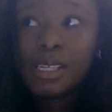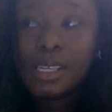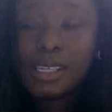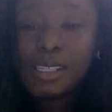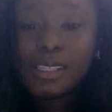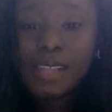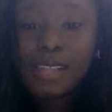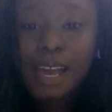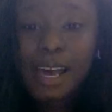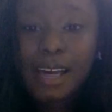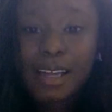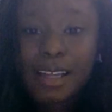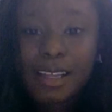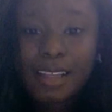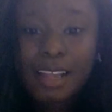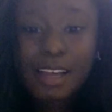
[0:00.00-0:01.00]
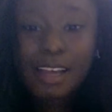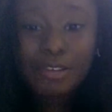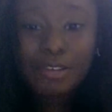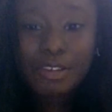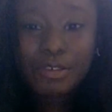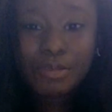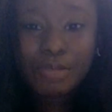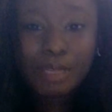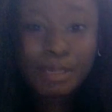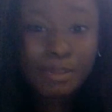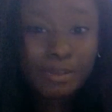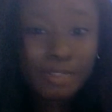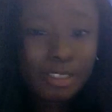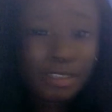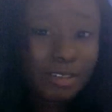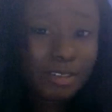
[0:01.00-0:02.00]
is that Klaus can
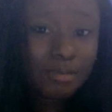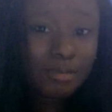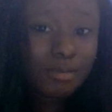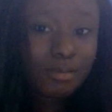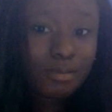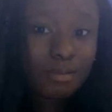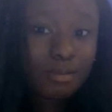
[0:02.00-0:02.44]
reproduce,